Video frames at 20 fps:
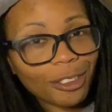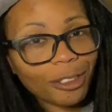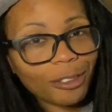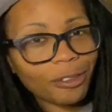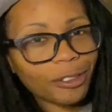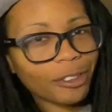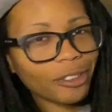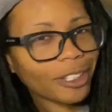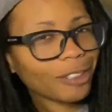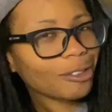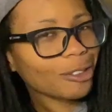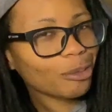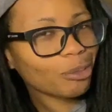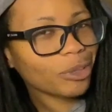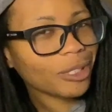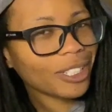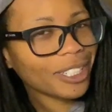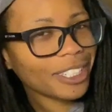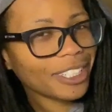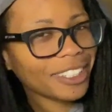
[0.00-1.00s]
if you ever
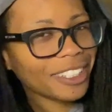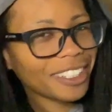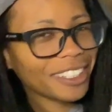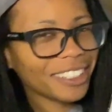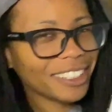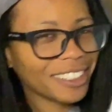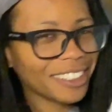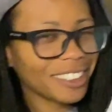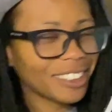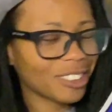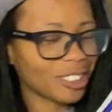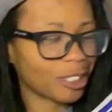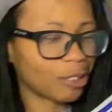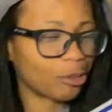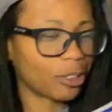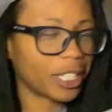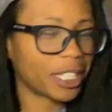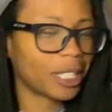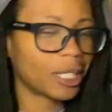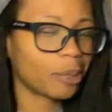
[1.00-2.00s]
play Call of Duty
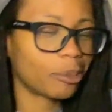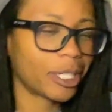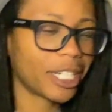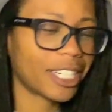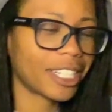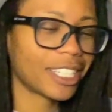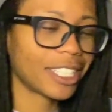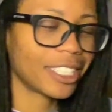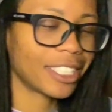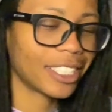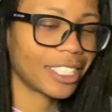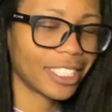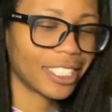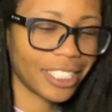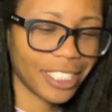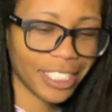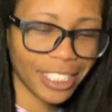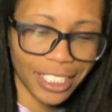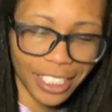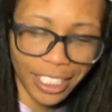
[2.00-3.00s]
way back in
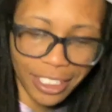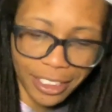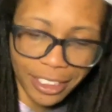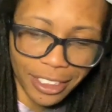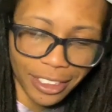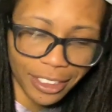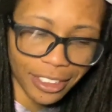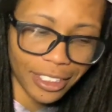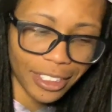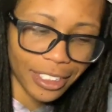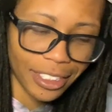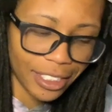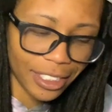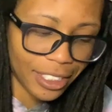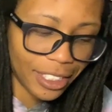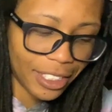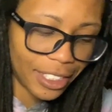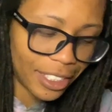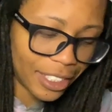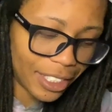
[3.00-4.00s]
yonder,
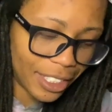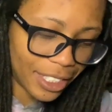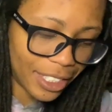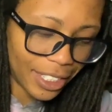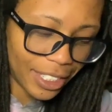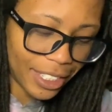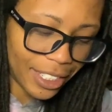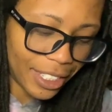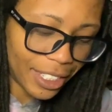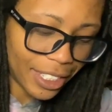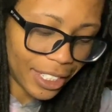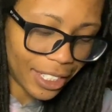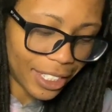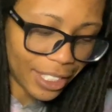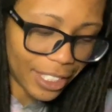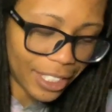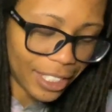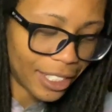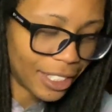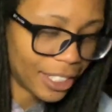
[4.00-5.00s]

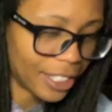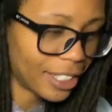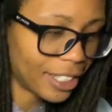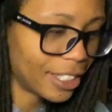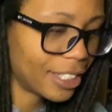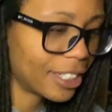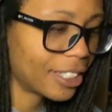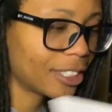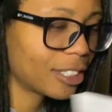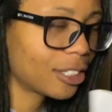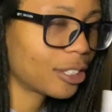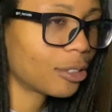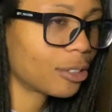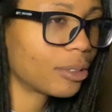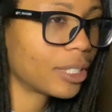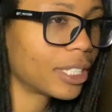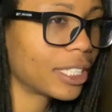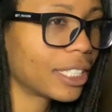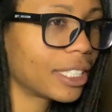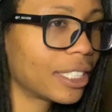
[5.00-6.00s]
in
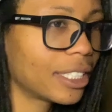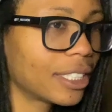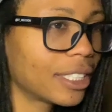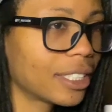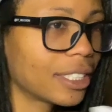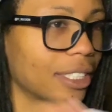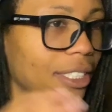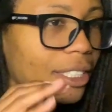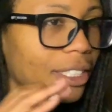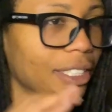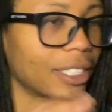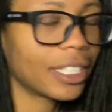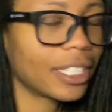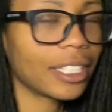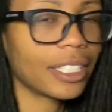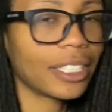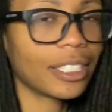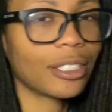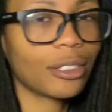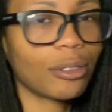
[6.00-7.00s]

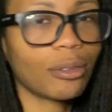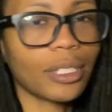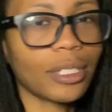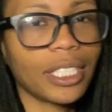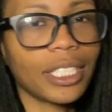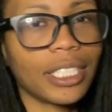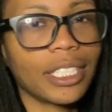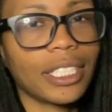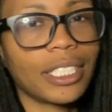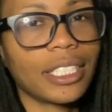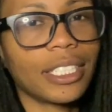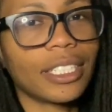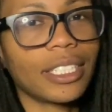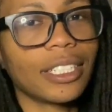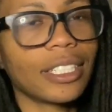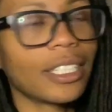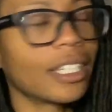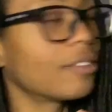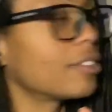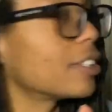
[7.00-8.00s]
2010,
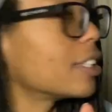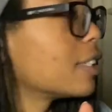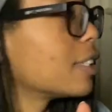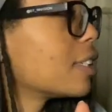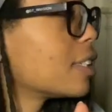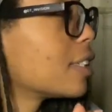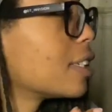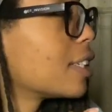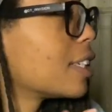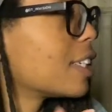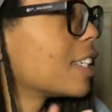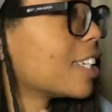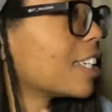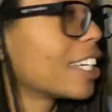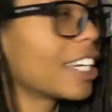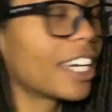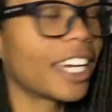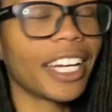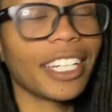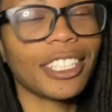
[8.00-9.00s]
2011,
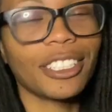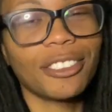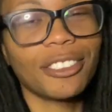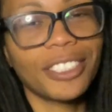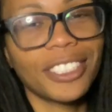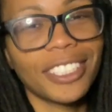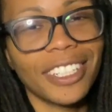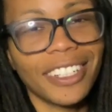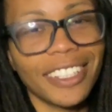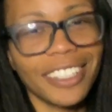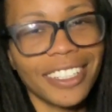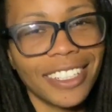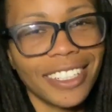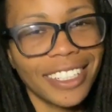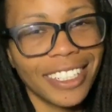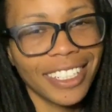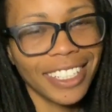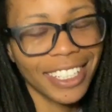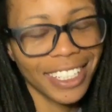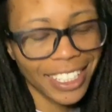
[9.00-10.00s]
and you saw
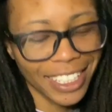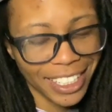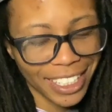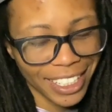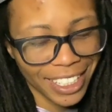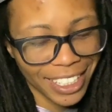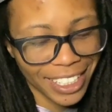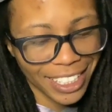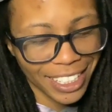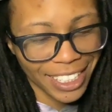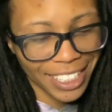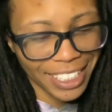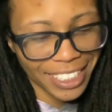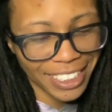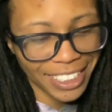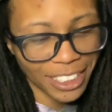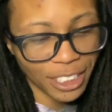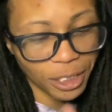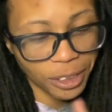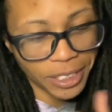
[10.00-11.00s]

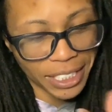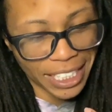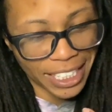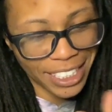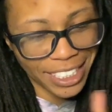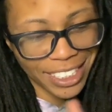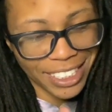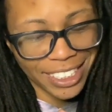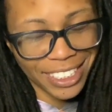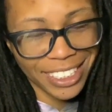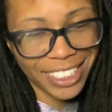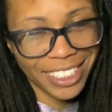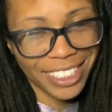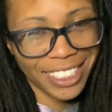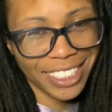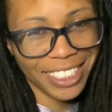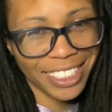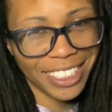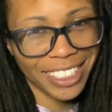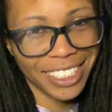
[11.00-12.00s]
Do That,
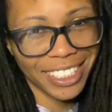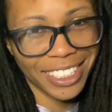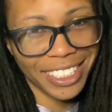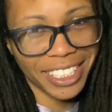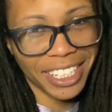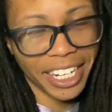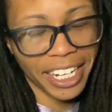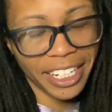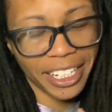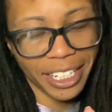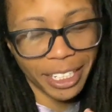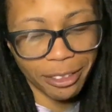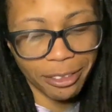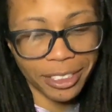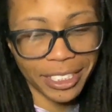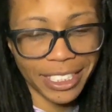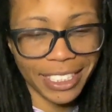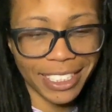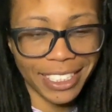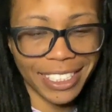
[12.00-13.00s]
and I
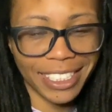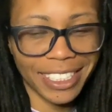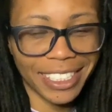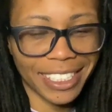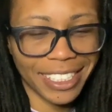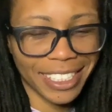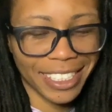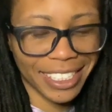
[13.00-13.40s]
was like,